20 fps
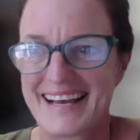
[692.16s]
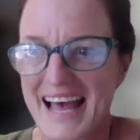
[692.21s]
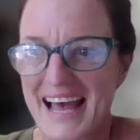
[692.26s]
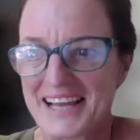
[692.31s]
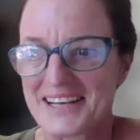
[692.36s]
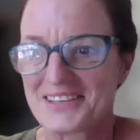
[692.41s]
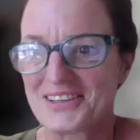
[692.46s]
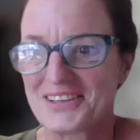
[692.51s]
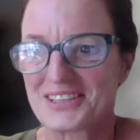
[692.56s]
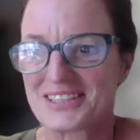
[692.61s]

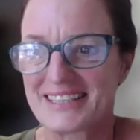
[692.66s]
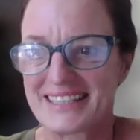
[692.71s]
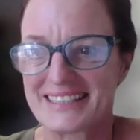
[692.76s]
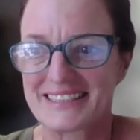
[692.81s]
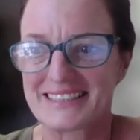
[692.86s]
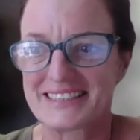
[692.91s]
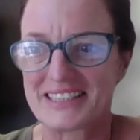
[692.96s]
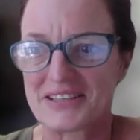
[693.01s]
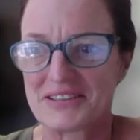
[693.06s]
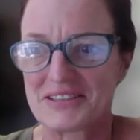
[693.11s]
and not
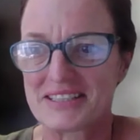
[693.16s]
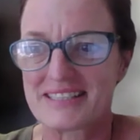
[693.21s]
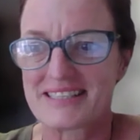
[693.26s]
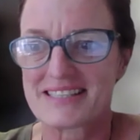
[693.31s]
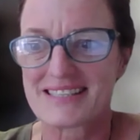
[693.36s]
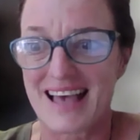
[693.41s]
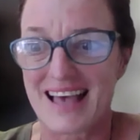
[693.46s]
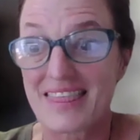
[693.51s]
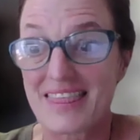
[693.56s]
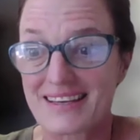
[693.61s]
necessarily
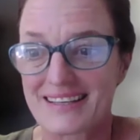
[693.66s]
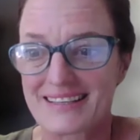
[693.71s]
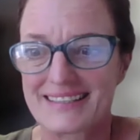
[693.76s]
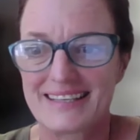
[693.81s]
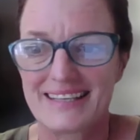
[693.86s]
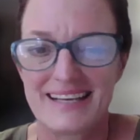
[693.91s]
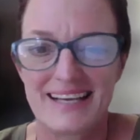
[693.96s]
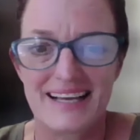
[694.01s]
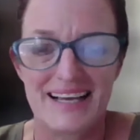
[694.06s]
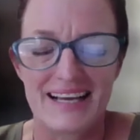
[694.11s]
southern.
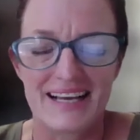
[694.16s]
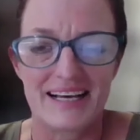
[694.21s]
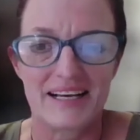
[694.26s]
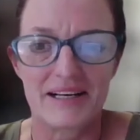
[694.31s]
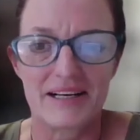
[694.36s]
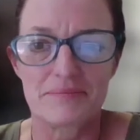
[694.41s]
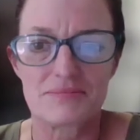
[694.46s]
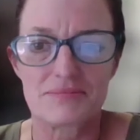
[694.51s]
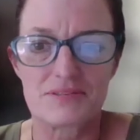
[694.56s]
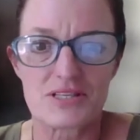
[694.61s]

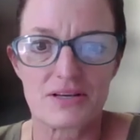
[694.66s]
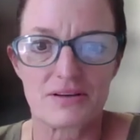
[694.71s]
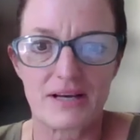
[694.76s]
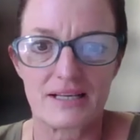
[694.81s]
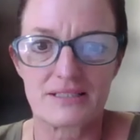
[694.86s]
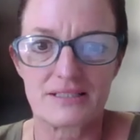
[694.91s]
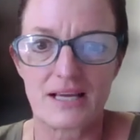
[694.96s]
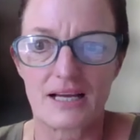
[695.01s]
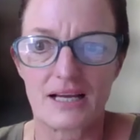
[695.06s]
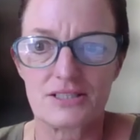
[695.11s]
So
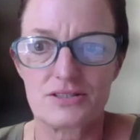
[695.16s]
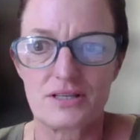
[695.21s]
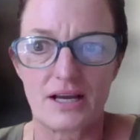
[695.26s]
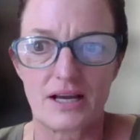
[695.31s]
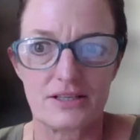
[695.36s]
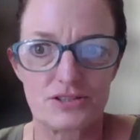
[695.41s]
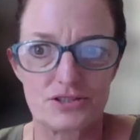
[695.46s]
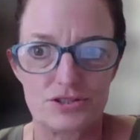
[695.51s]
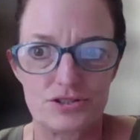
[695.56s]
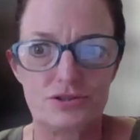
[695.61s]

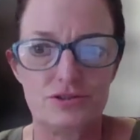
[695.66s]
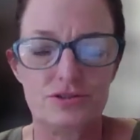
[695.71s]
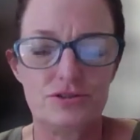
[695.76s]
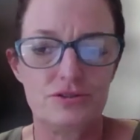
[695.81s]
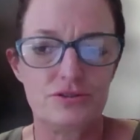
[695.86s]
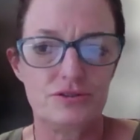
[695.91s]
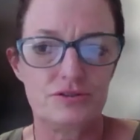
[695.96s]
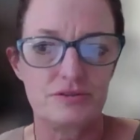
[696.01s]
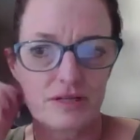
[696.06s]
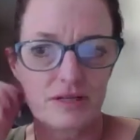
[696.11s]
I
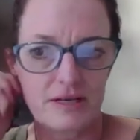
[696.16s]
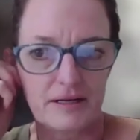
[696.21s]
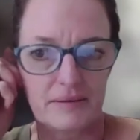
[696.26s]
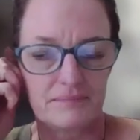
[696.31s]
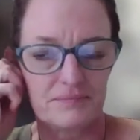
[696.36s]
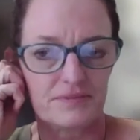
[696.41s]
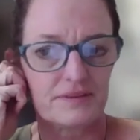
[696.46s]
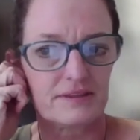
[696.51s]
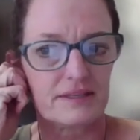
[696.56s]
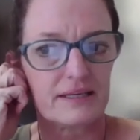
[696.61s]
do
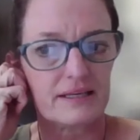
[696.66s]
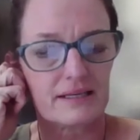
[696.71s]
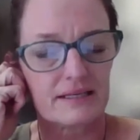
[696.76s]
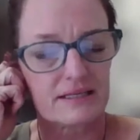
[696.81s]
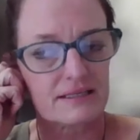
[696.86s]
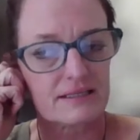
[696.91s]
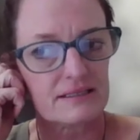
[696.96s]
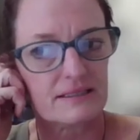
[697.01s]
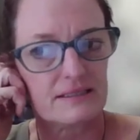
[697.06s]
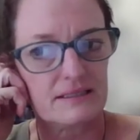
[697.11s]
think
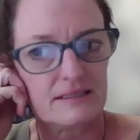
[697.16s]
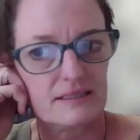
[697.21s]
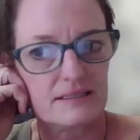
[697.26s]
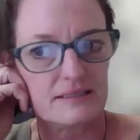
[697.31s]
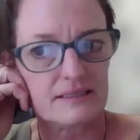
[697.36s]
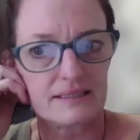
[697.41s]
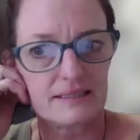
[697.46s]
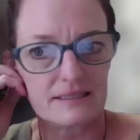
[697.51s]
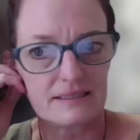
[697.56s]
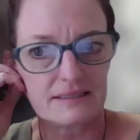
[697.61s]

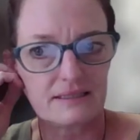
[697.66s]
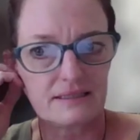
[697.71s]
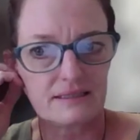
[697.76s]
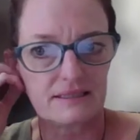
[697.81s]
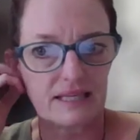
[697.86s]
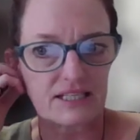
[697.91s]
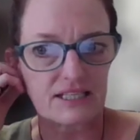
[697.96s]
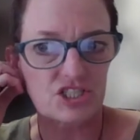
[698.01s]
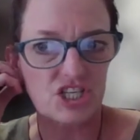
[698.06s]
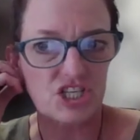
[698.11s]
that
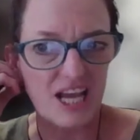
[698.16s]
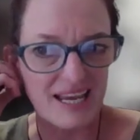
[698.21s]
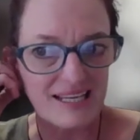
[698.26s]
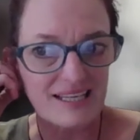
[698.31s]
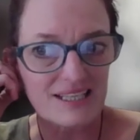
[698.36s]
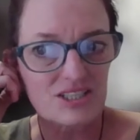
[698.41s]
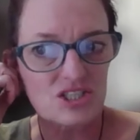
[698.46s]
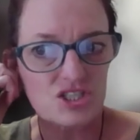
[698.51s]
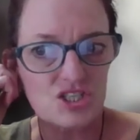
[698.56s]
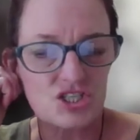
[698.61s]
the
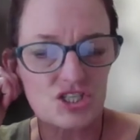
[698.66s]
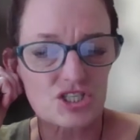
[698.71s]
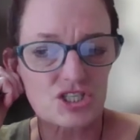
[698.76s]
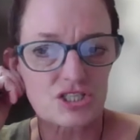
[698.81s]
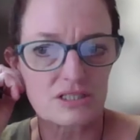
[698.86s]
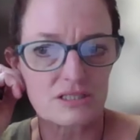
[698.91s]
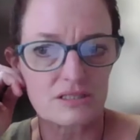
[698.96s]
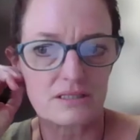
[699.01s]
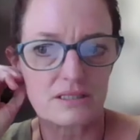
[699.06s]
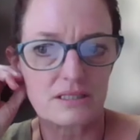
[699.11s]

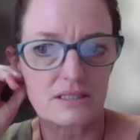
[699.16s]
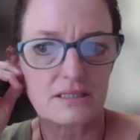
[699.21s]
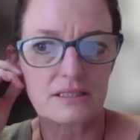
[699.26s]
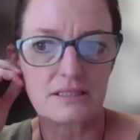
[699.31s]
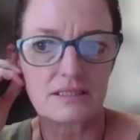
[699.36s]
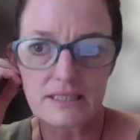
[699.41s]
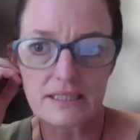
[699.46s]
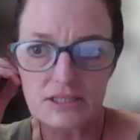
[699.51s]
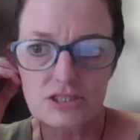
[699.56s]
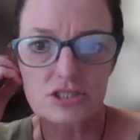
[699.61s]
change
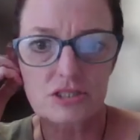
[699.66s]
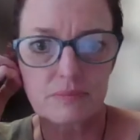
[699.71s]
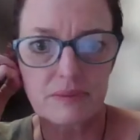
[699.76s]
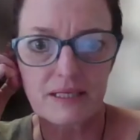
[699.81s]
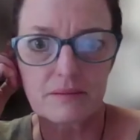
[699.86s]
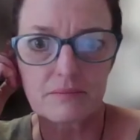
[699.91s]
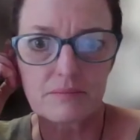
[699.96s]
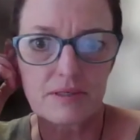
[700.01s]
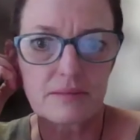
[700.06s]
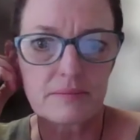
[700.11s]
needs to
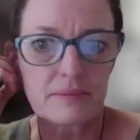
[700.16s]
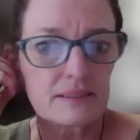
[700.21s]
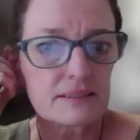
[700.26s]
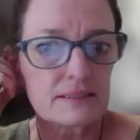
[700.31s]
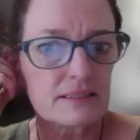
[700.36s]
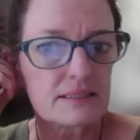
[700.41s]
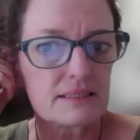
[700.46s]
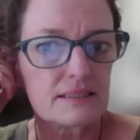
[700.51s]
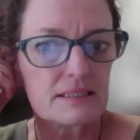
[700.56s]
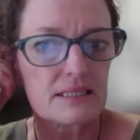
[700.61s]
be
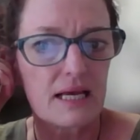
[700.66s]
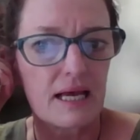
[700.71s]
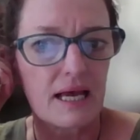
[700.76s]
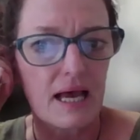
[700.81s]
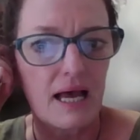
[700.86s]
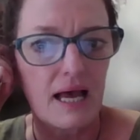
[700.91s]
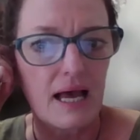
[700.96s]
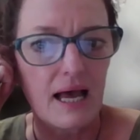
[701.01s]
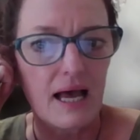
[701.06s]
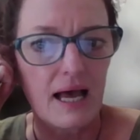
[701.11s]
implemented,
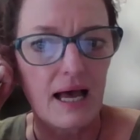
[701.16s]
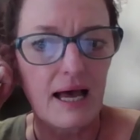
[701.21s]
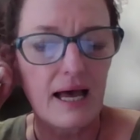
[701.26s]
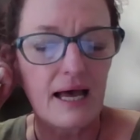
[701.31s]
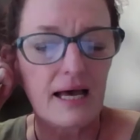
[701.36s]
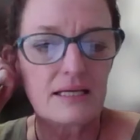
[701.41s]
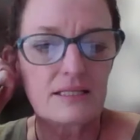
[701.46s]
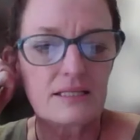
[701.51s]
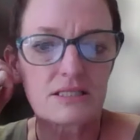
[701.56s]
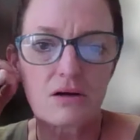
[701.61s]

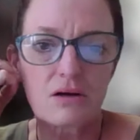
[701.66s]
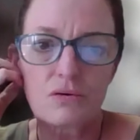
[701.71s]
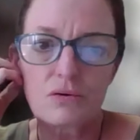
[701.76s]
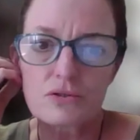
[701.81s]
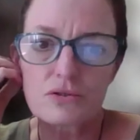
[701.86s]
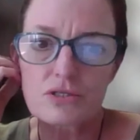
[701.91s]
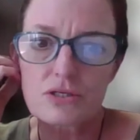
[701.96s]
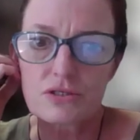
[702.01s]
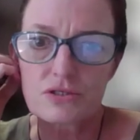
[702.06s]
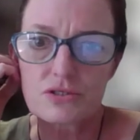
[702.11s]
and I
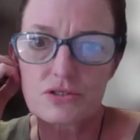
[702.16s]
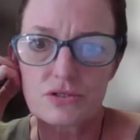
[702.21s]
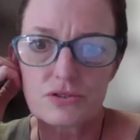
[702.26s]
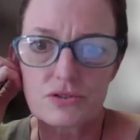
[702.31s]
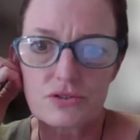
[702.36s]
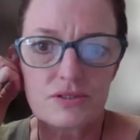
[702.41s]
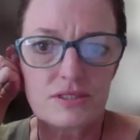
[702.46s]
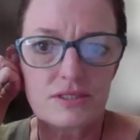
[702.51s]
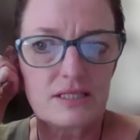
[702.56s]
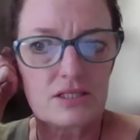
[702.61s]
also
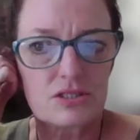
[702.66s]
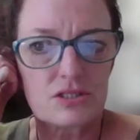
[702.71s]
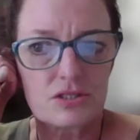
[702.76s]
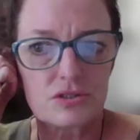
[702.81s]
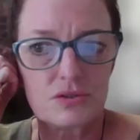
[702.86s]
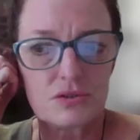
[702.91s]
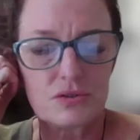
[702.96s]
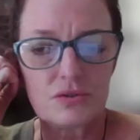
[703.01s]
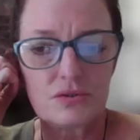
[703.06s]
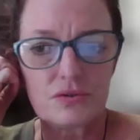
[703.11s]
do need
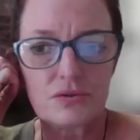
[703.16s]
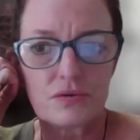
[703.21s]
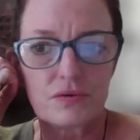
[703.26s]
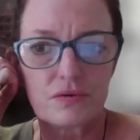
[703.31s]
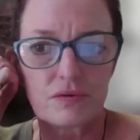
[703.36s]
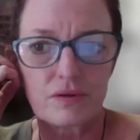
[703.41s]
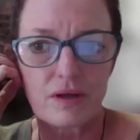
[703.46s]
to,